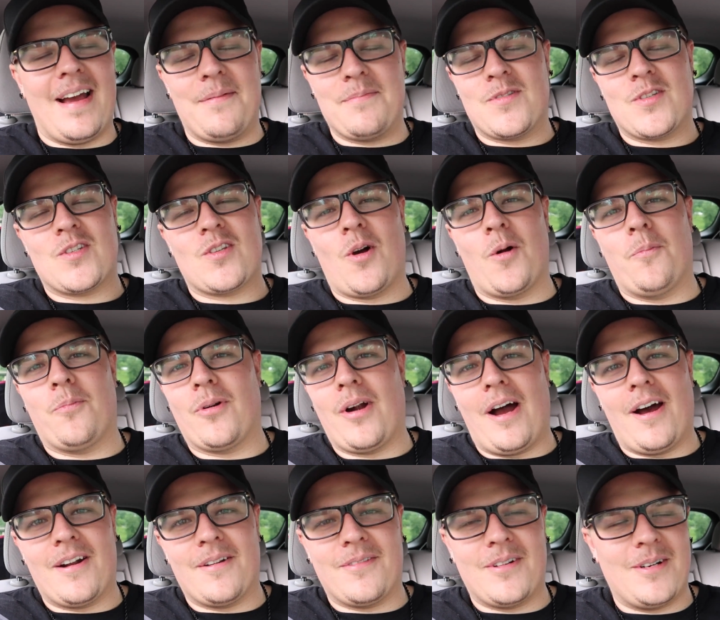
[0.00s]
I'm so
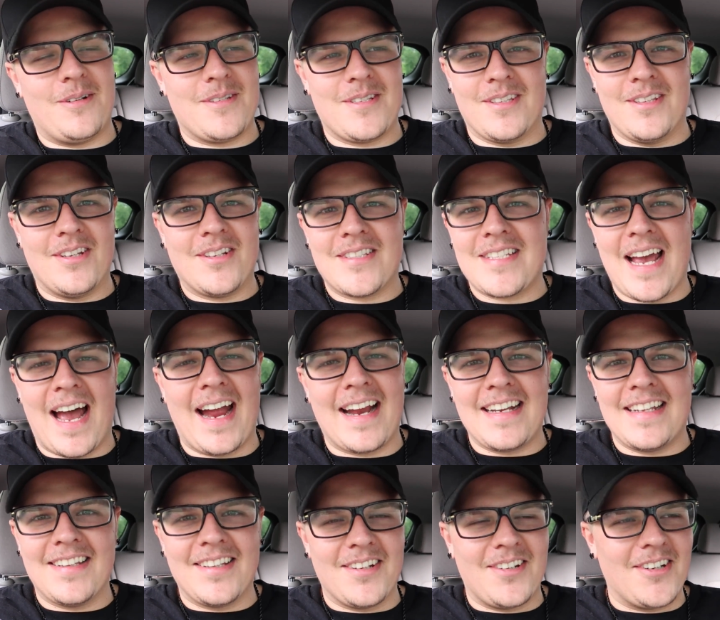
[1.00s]
proud of her. It was a little
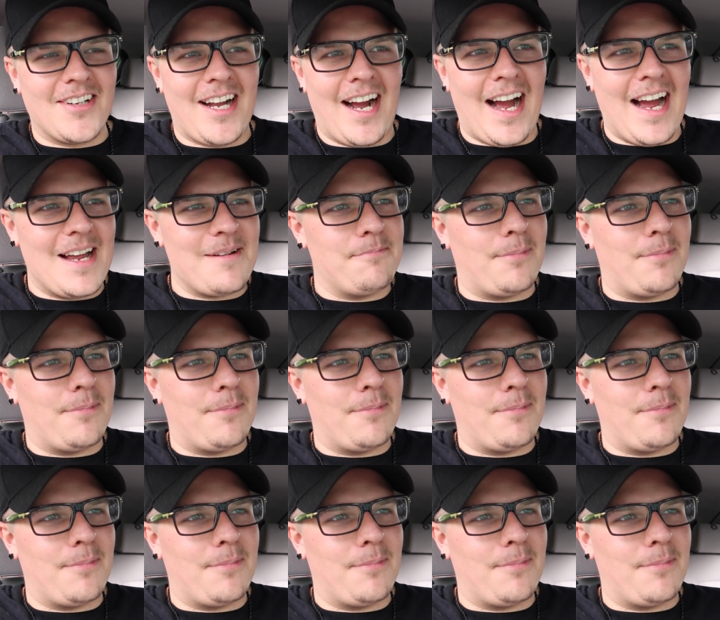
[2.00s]
tiny little guy,